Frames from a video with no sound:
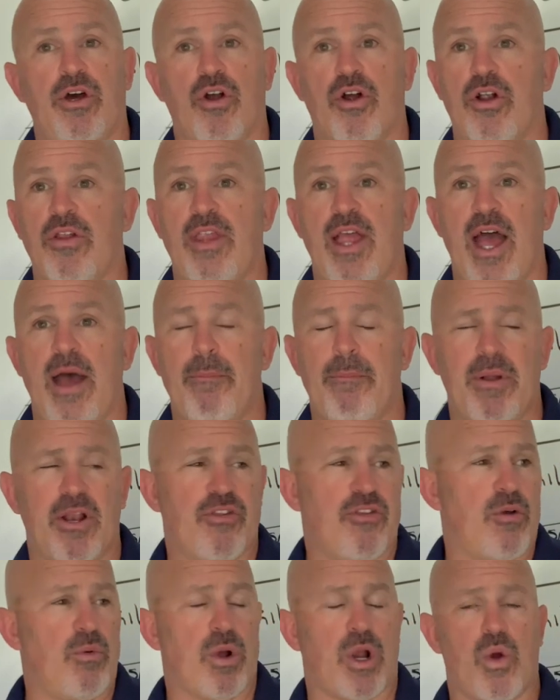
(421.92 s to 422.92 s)
learn that, but
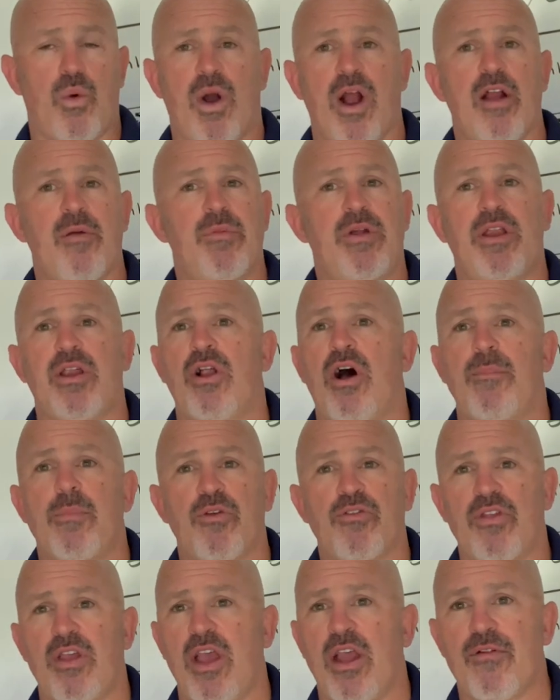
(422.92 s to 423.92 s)
it's a requirement in
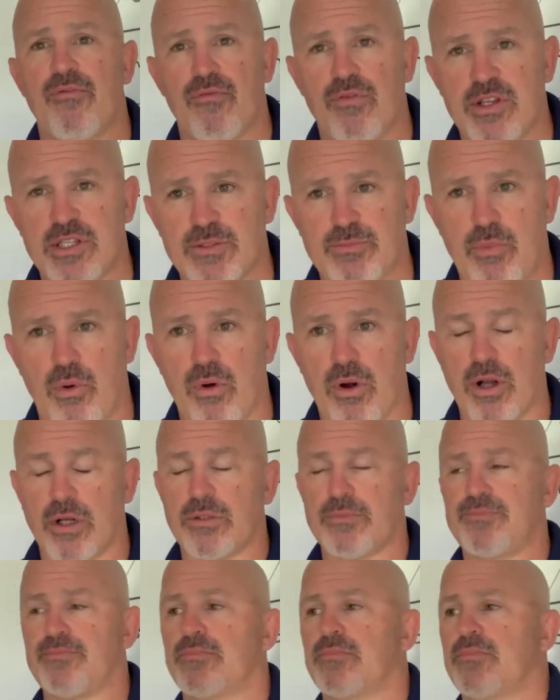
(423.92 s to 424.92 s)
almost every sport.